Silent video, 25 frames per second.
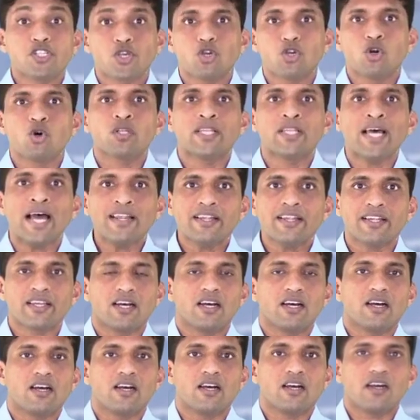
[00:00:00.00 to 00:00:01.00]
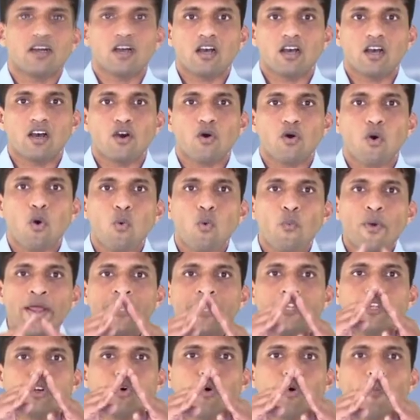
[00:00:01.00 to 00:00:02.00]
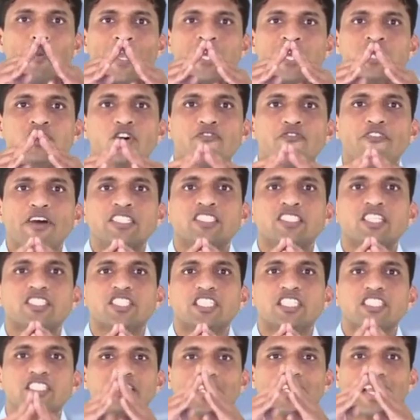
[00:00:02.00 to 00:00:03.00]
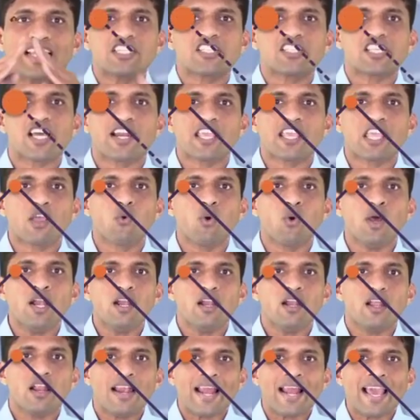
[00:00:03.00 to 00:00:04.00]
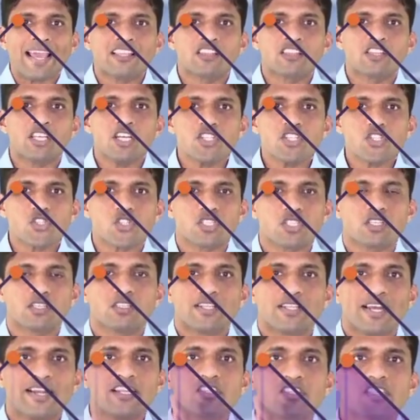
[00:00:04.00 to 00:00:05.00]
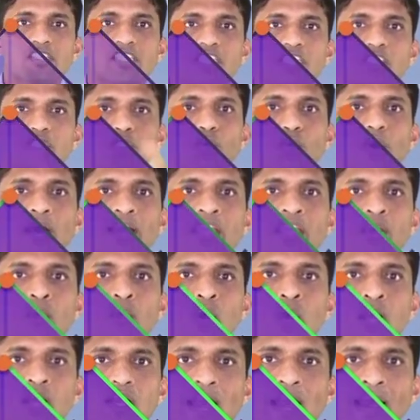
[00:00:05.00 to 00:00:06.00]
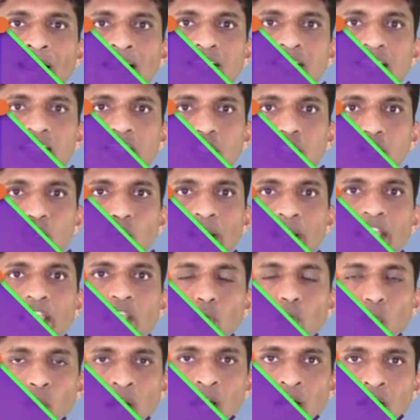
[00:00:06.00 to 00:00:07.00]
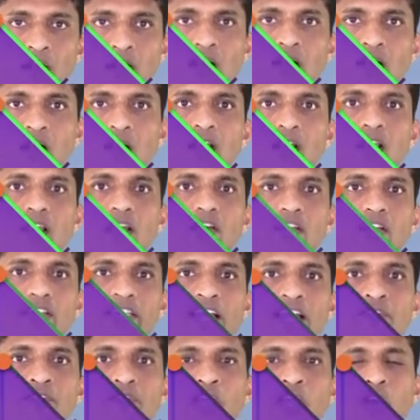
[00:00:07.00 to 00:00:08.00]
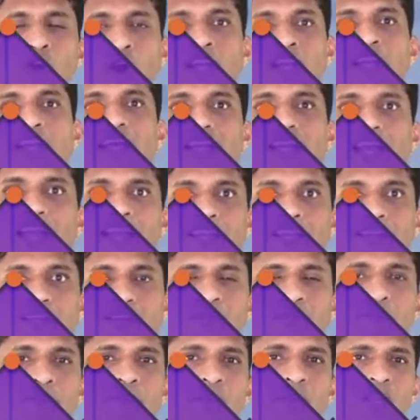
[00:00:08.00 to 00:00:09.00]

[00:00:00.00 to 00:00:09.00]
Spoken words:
also know that when two pairs of adjacent sides are equal like this, that is these two are equal and these two are equal, then we call it a kite.